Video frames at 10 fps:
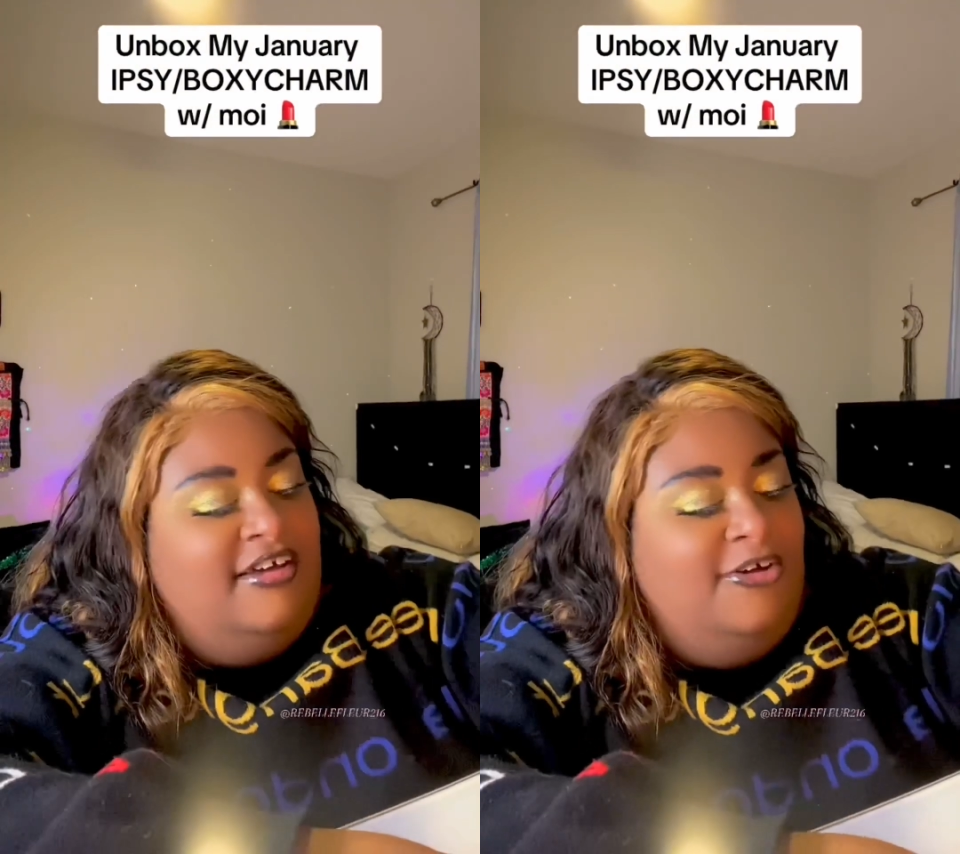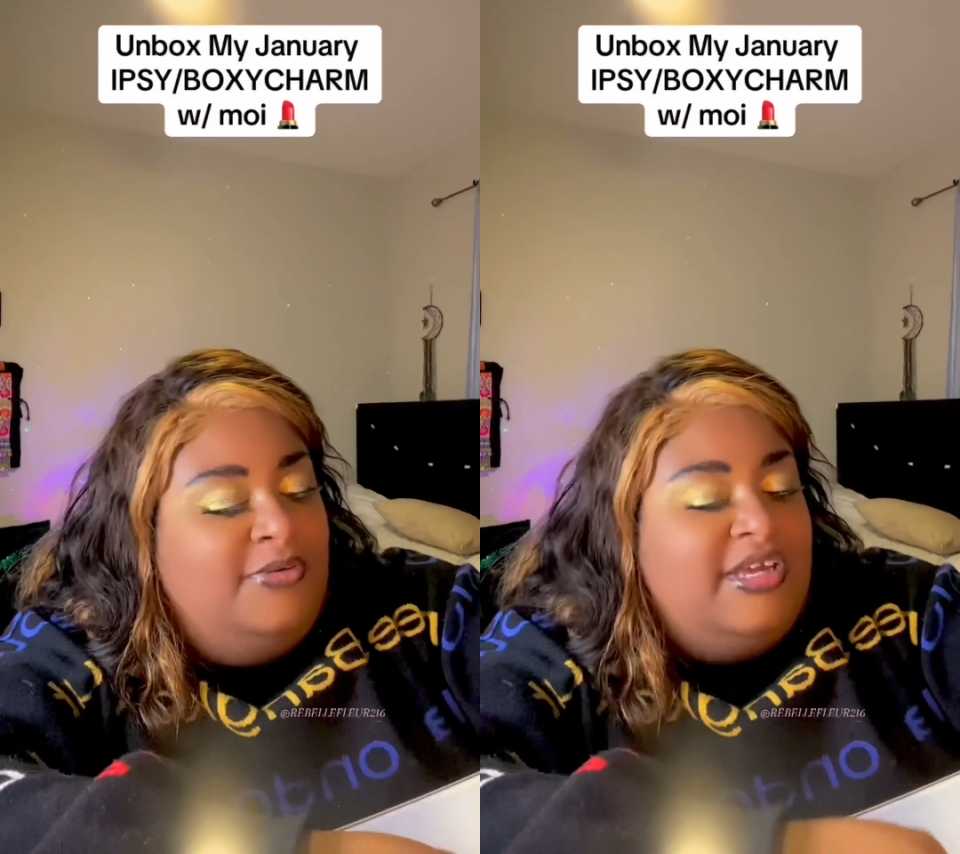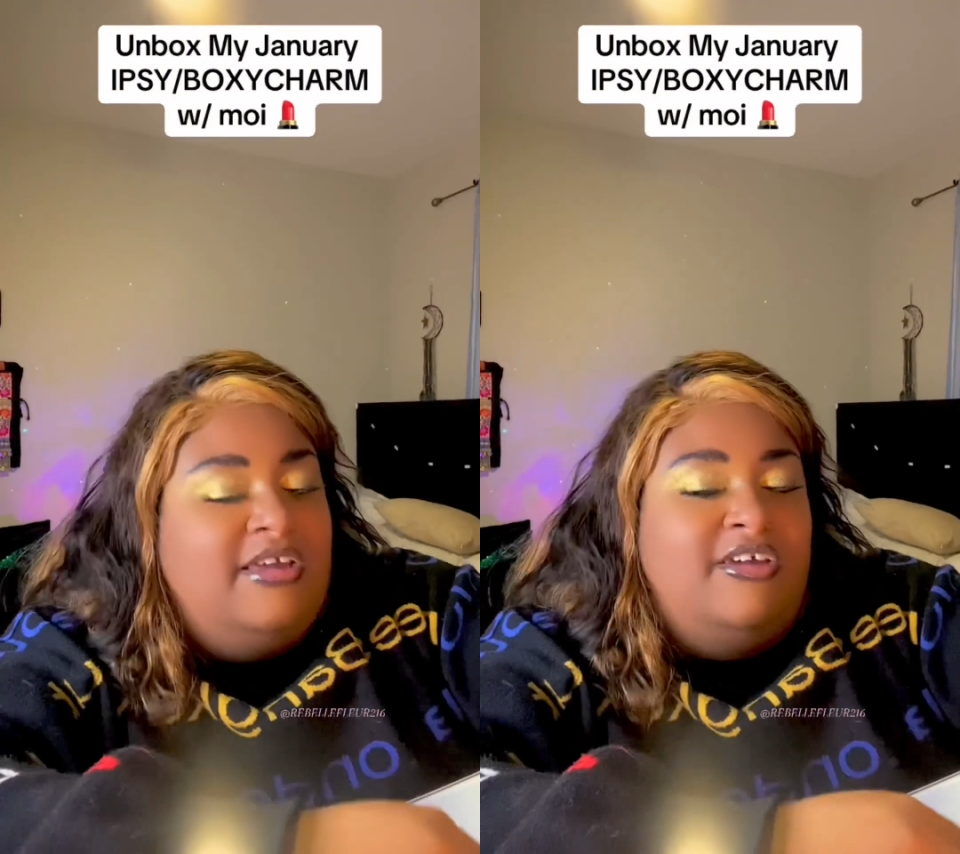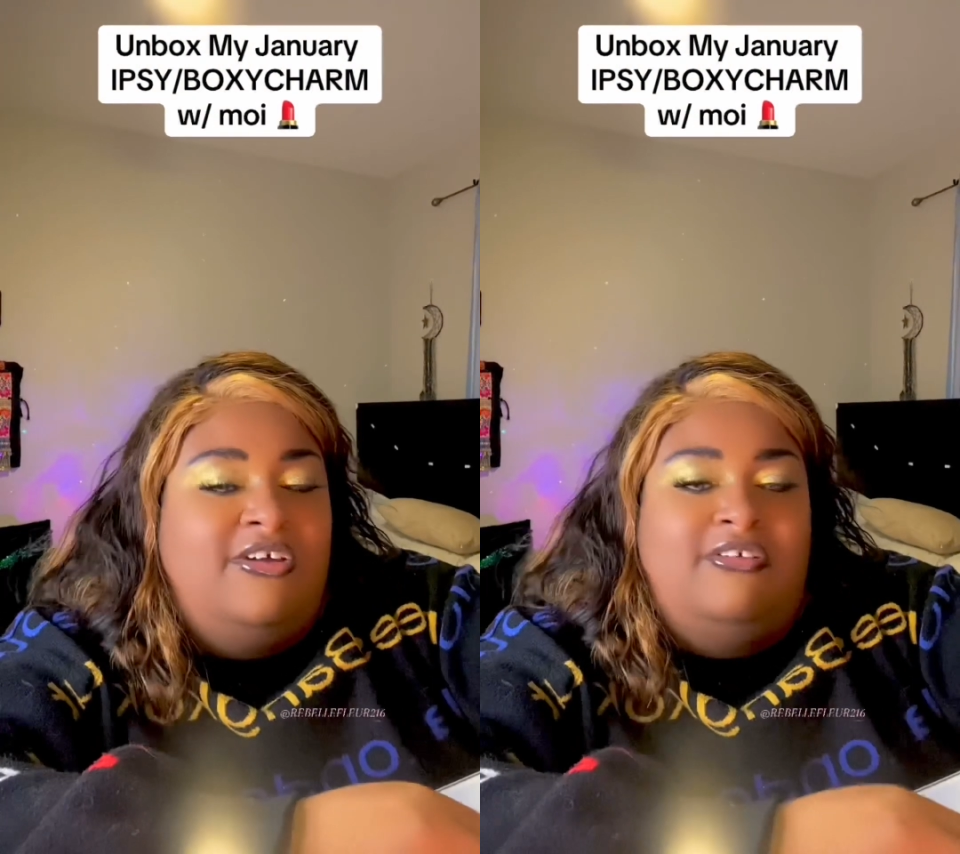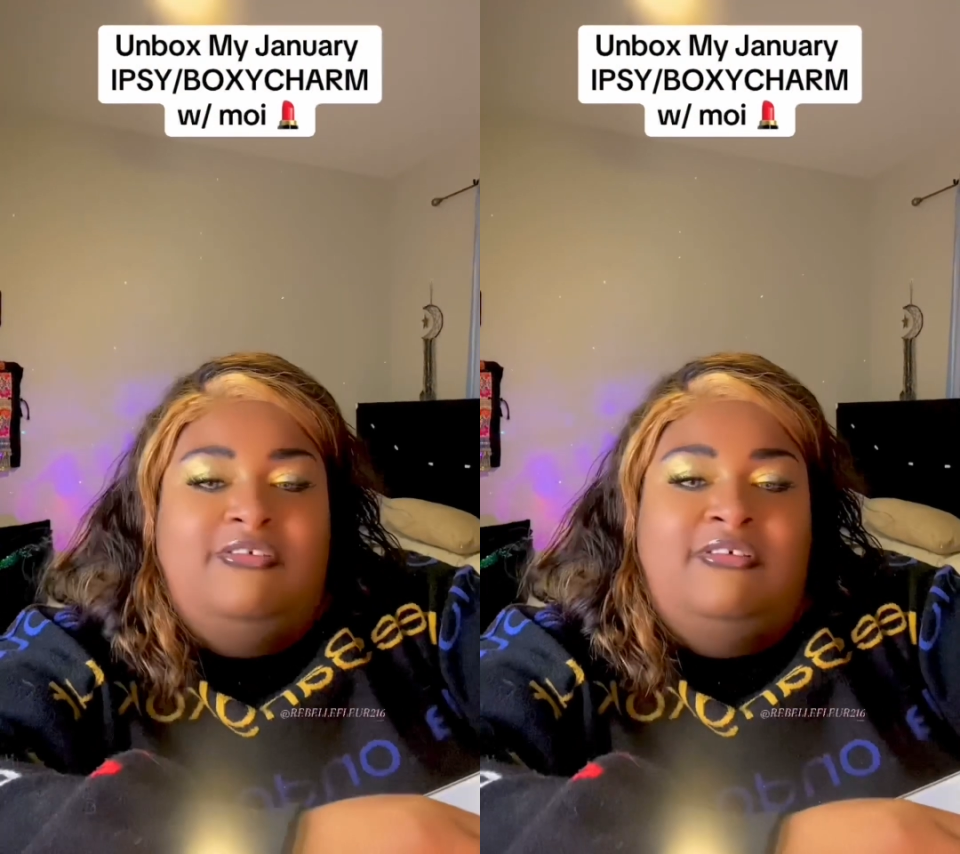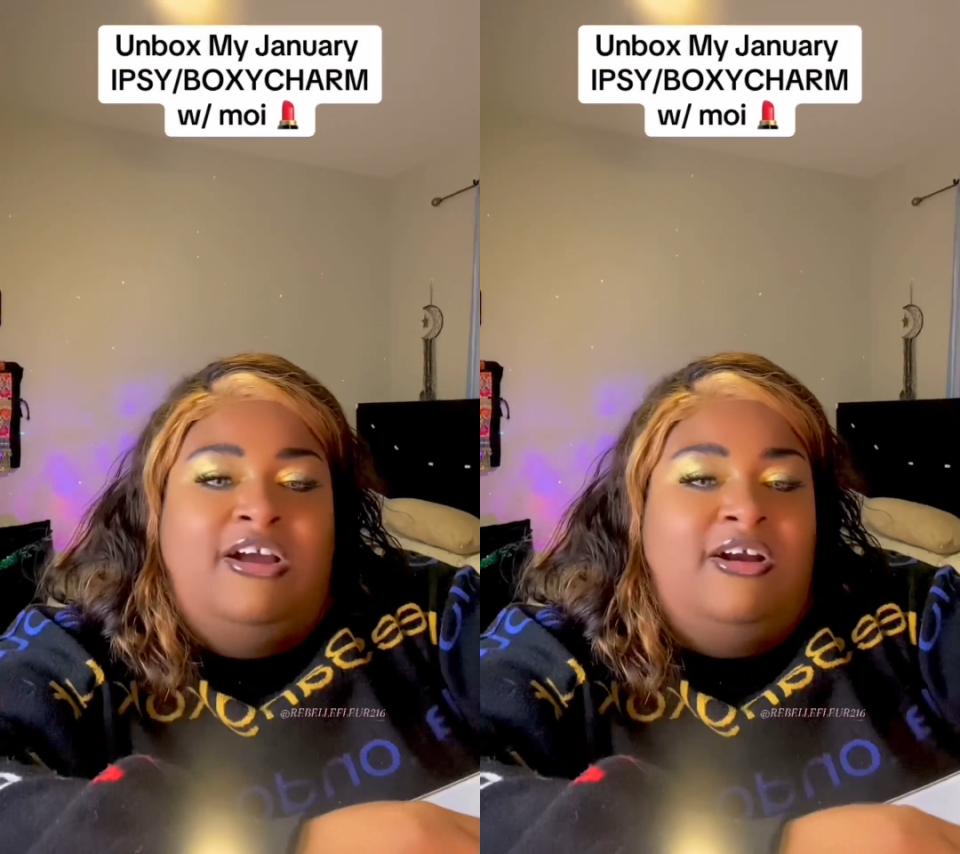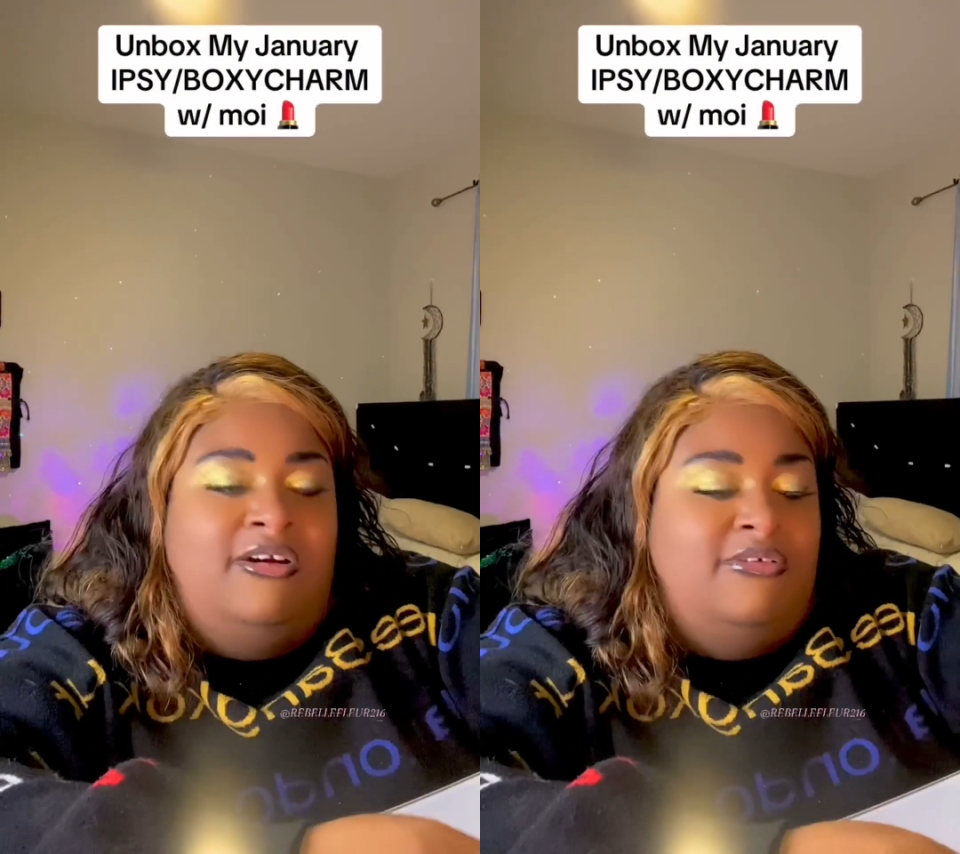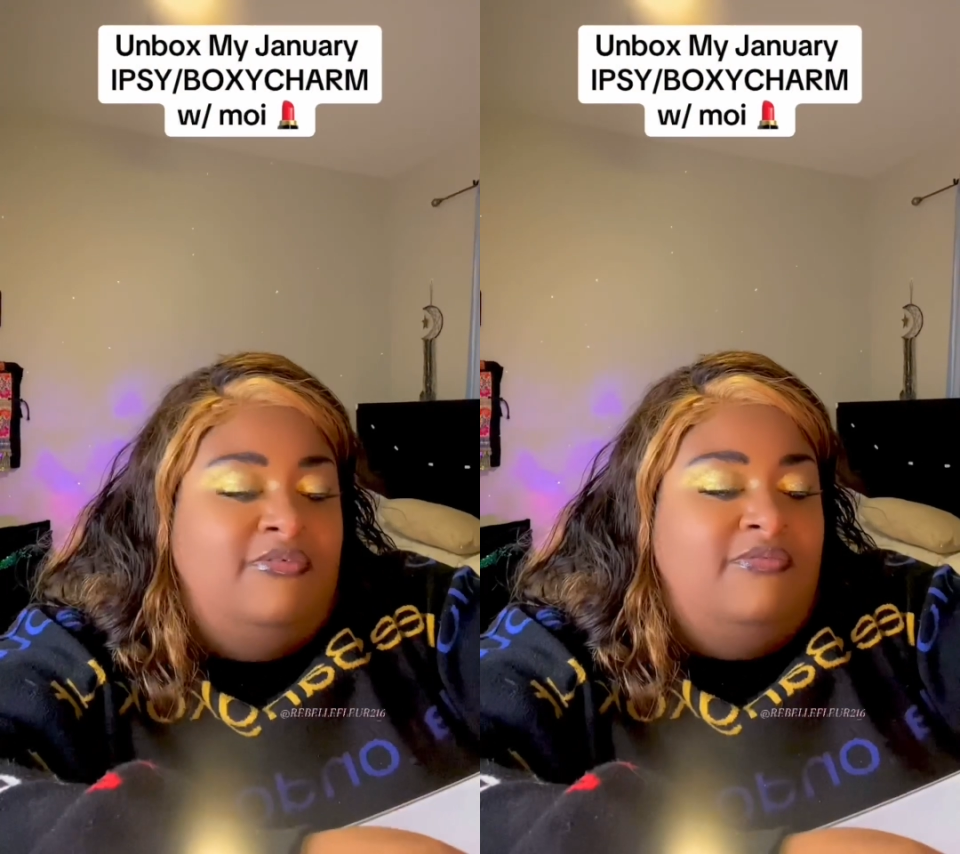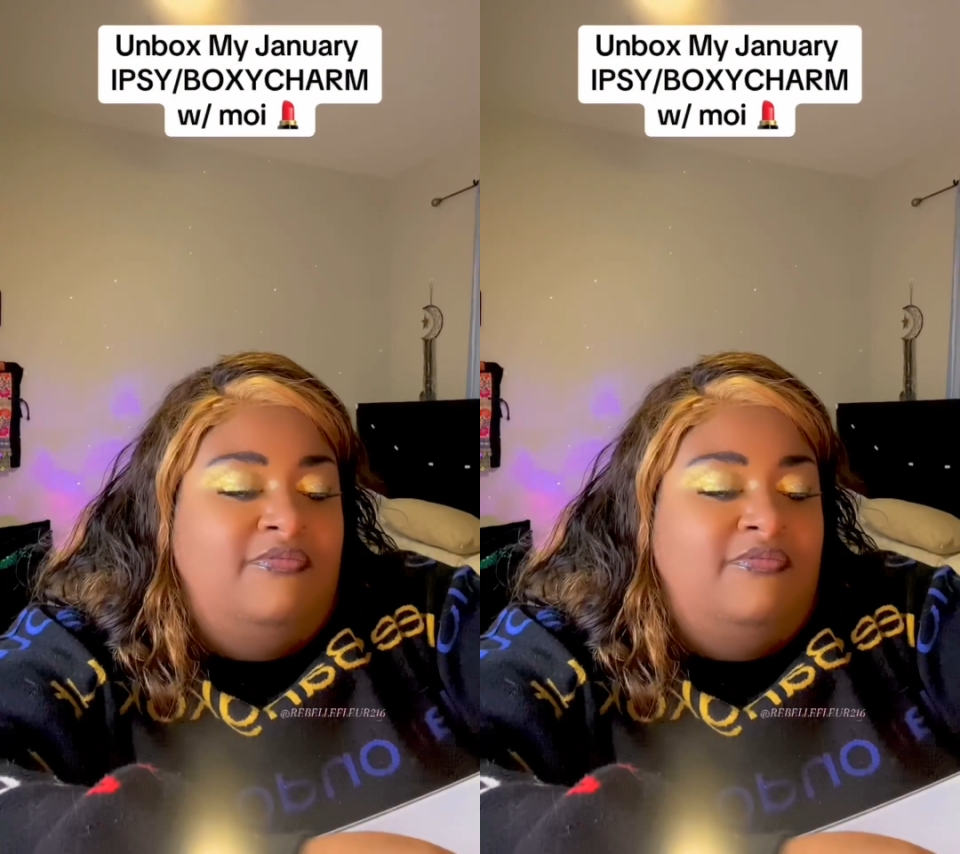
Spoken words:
only our